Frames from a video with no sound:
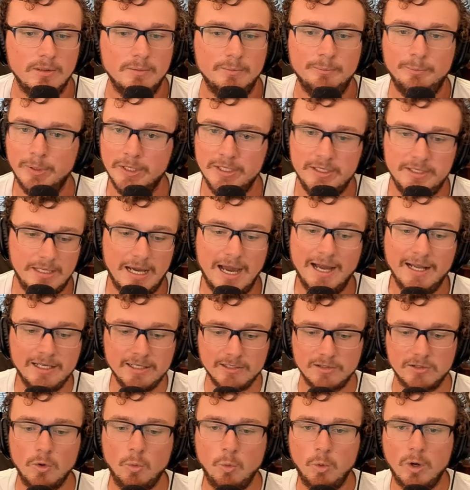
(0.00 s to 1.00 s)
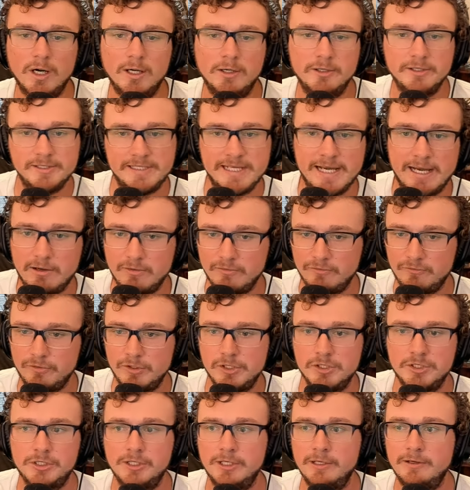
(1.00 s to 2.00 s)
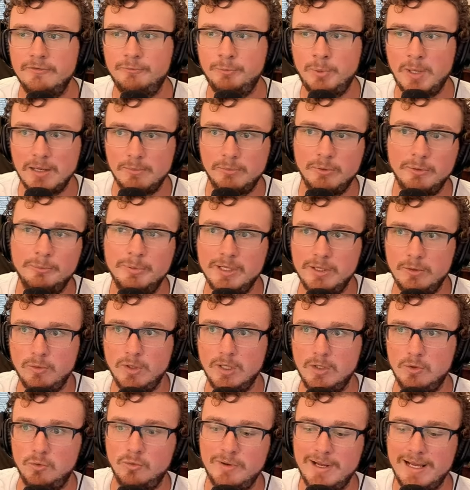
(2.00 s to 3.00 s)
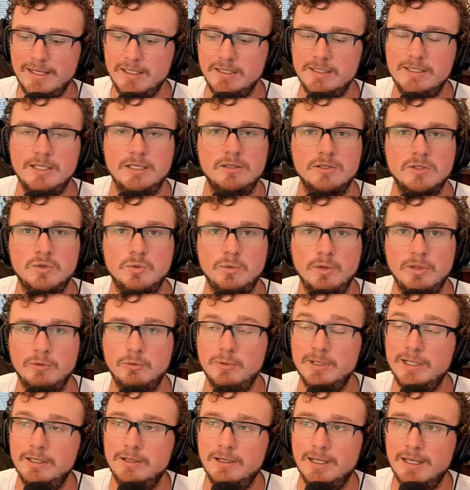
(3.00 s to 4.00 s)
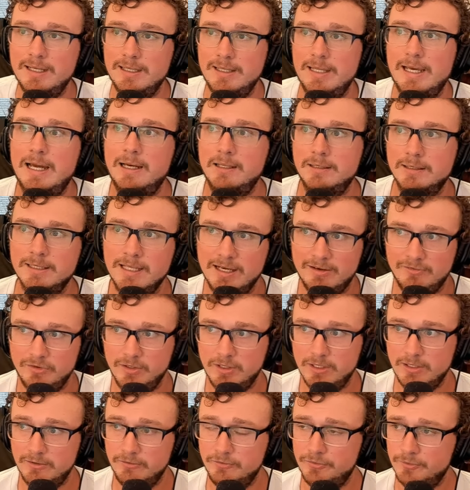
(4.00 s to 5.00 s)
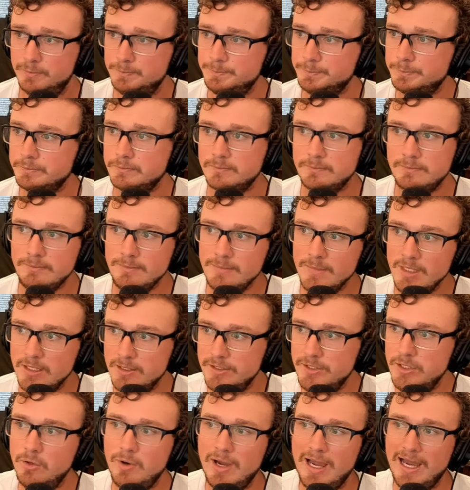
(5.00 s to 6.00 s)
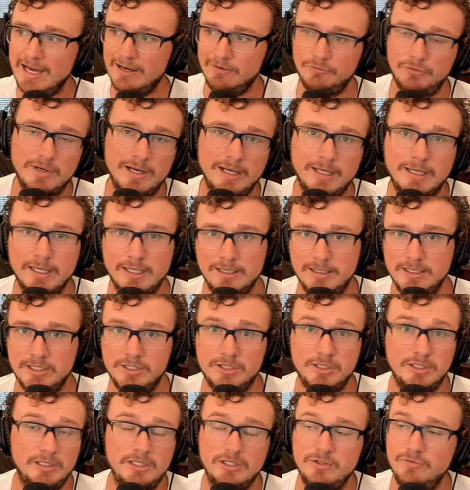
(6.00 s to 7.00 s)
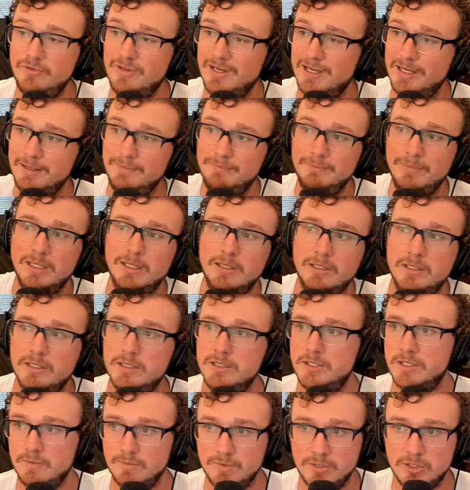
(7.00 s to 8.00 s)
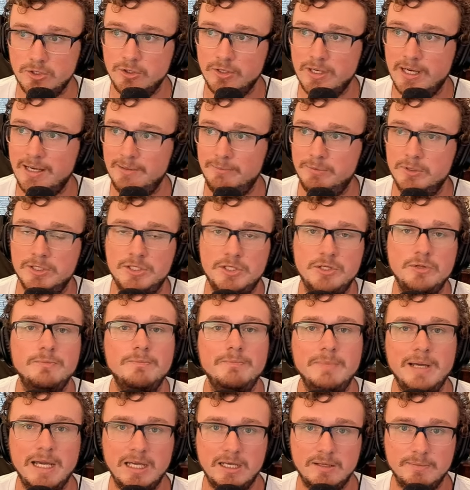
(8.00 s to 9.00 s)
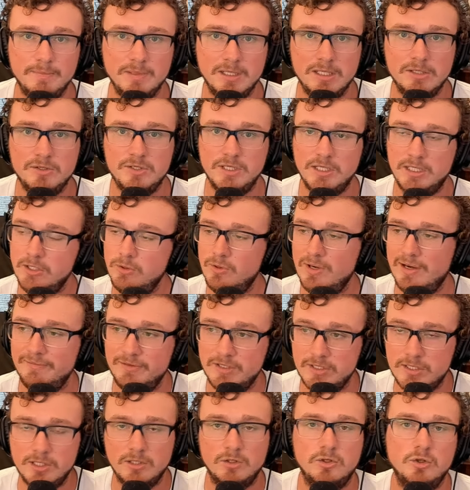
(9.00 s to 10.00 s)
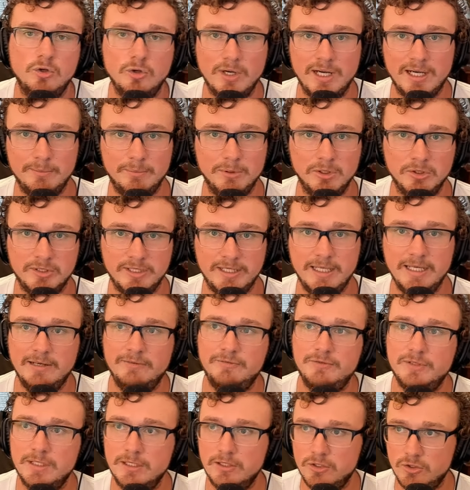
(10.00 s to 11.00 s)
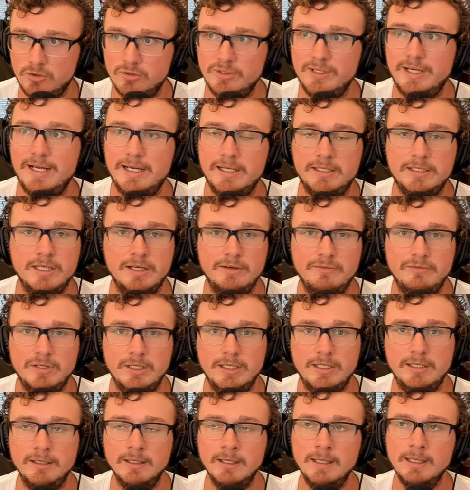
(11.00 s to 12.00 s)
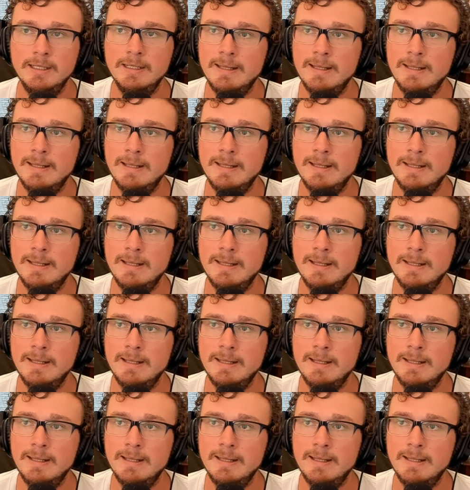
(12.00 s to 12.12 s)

but I get the watered down version of probably what Ren deals with when you're on that level of you have recognition. You've got a million subscribers. You make music. You have this incredible gift and creativity.